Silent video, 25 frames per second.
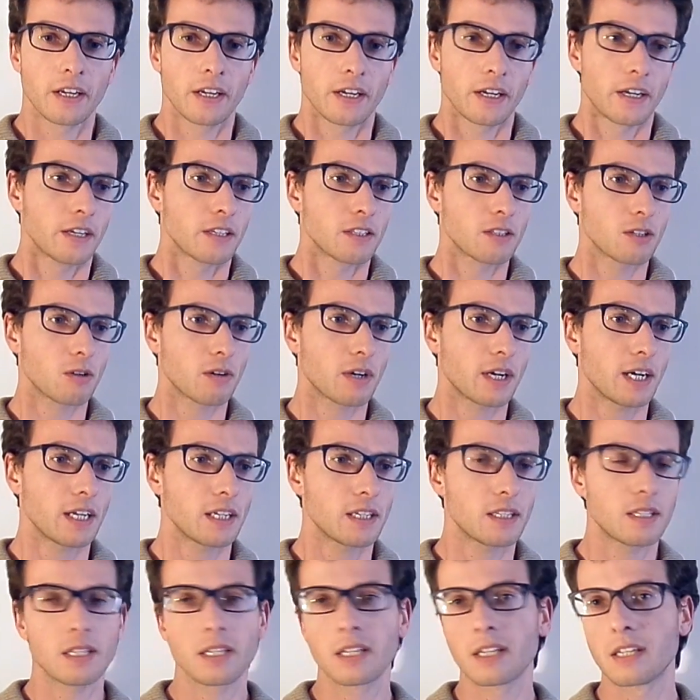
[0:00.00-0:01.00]
So
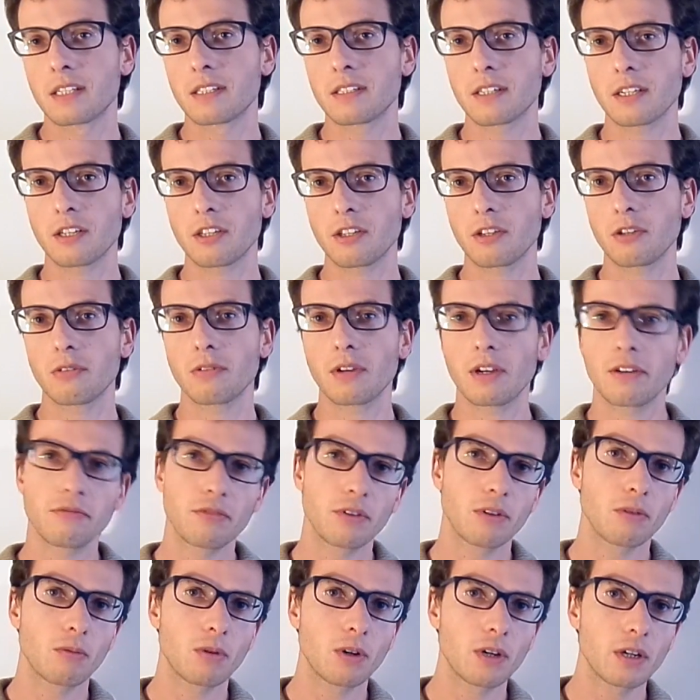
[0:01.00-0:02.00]
guys, thank you
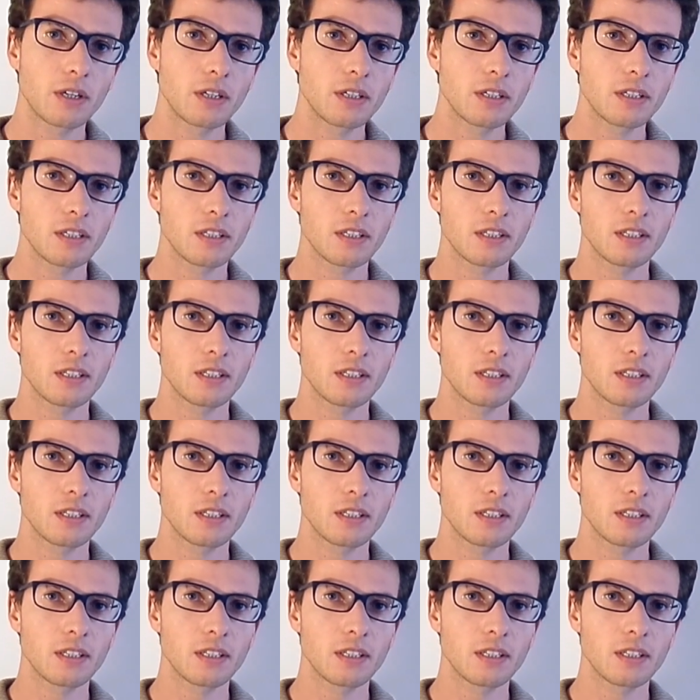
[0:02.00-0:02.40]
everyone,